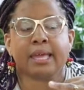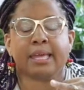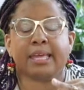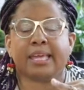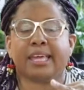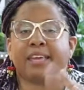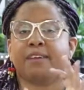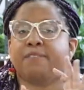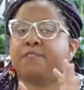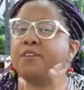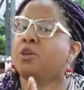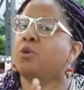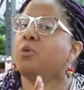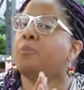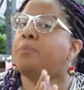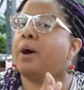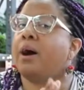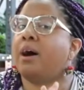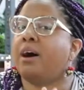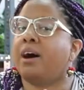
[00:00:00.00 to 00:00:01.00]
if you
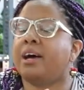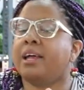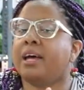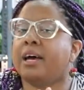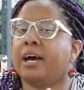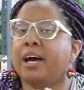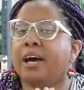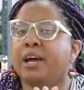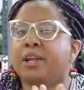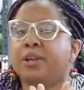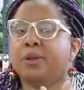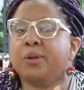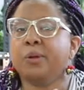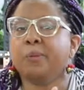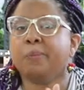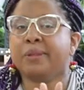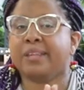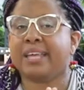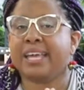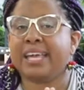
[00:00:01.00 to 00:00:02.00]
bought a new
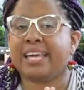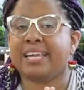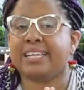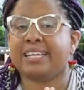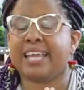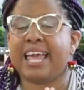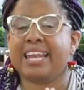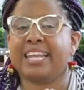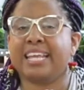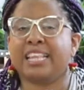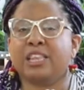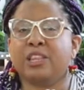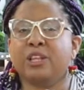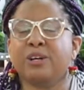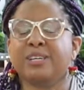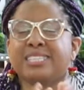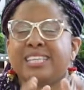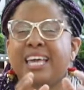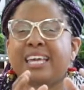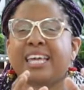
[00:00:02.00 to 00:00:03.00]
plant and it
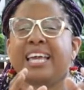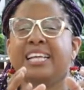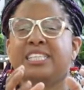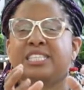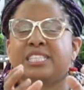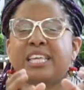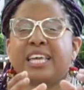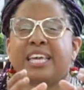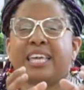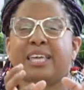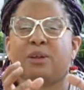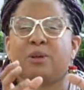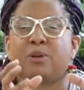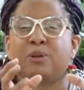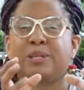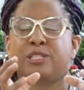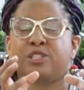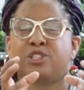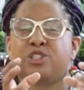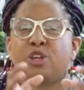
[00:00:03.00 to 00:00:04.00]
looks like it's like
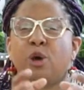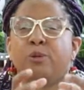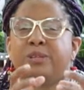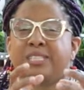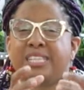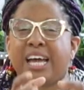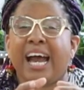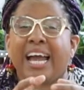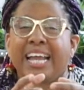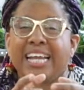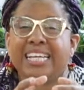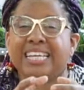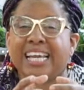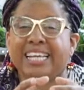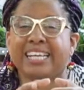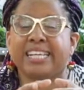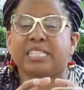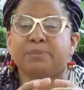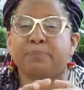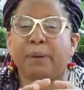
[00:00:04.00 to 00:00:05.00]
so tight in
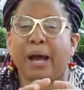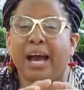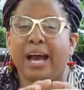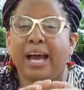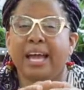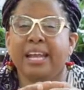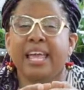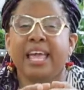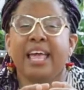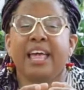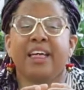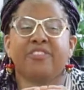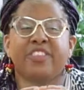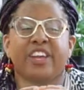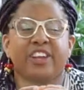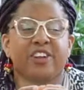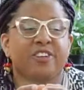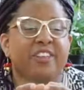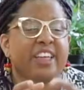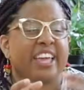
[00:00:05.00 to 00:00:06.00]
its pot
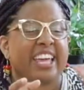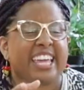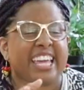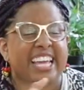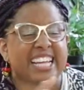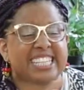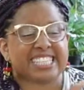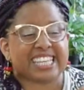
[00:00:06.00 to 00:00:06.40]
that you're like,